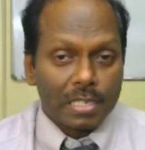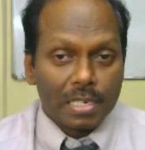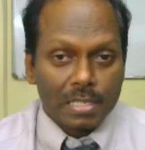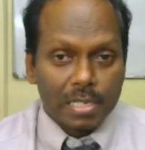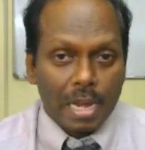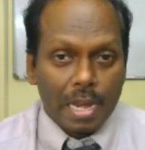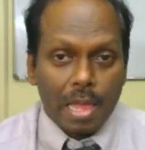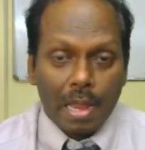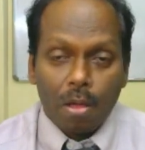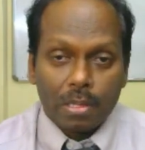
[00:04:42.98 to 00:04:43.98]
centers in
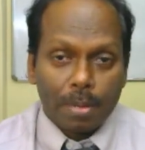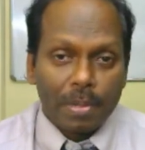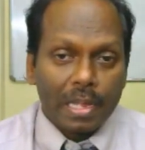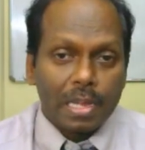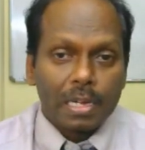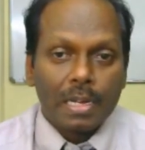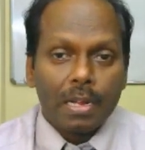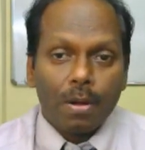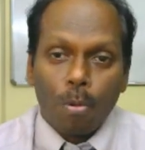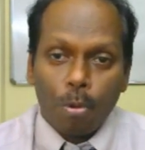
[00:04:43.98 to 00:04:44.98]
North America,
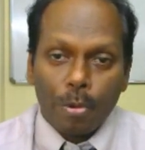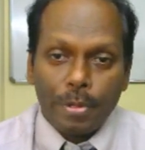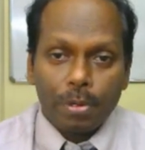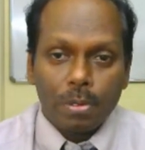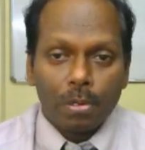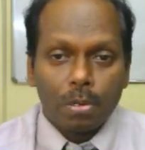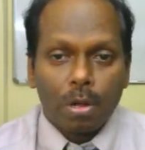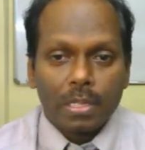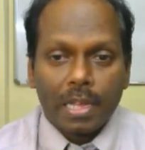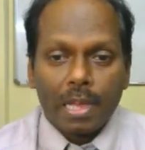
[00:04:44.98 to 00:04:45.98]
Ohio,
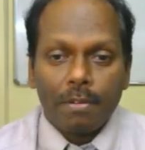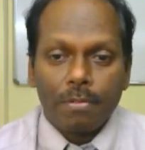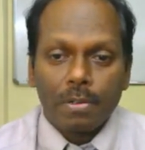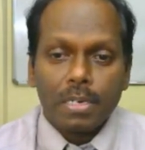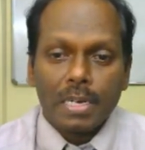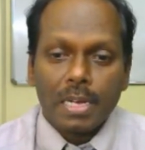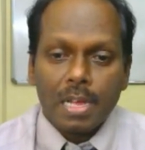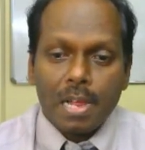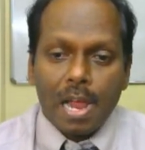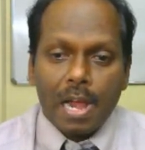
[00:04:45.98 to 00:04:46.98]
North California,
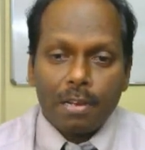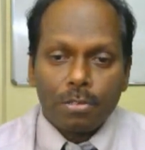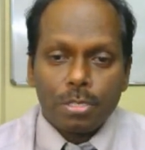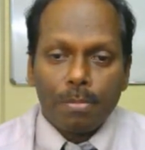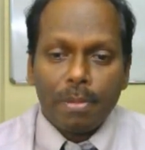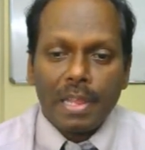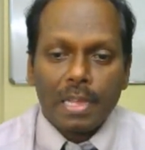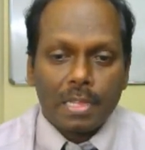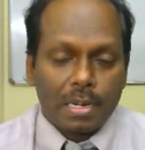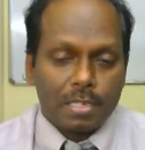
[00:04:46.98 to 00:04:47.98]
and you see many other